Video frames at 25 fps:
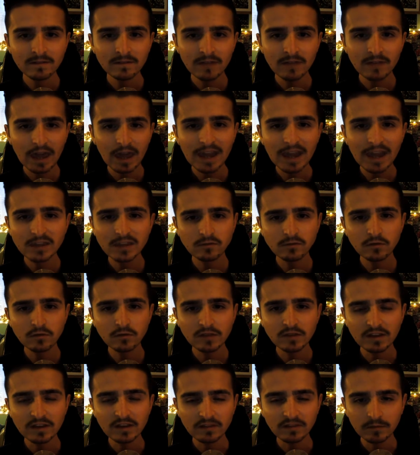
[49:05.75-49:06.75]
I hate the
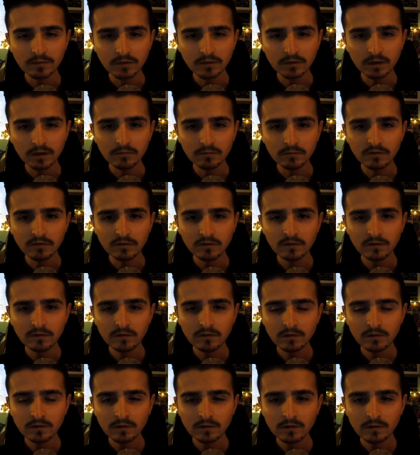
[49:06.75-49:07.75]
routine sometimes,
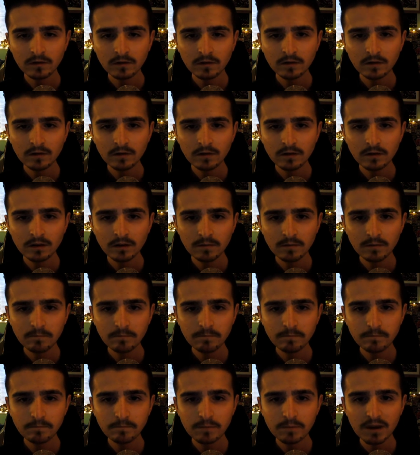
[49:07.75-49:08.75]

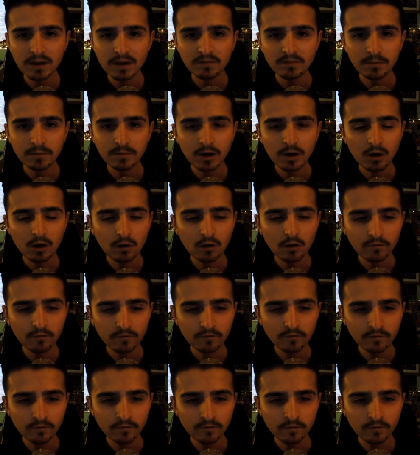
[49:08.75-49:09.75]
but it's part
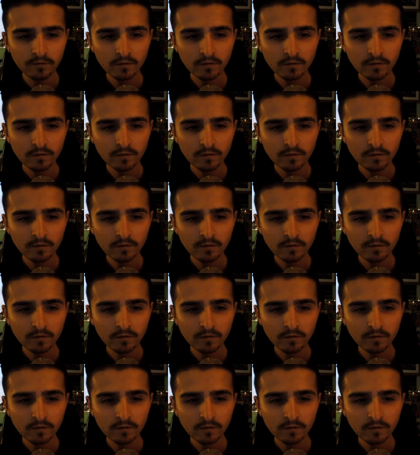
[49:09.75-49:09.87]
of